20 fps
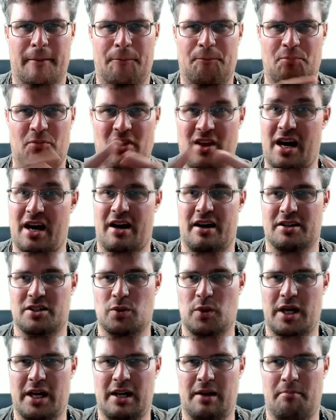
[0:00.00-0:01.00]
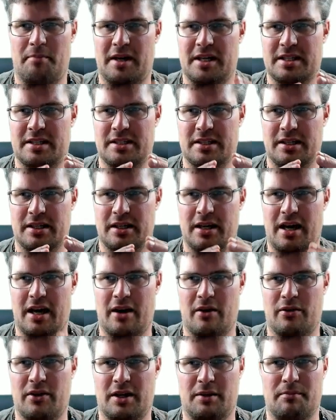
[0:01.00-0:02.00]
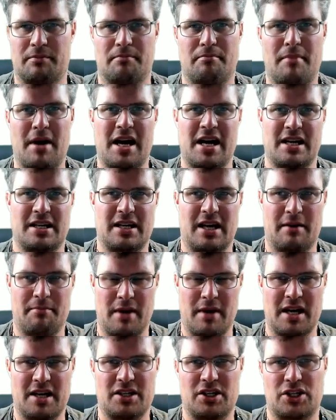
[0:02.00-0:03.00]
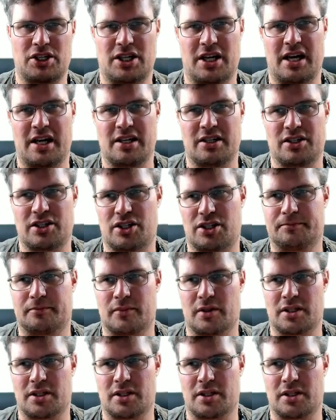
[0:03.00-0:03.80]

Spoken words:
there as well. But now they made a major change.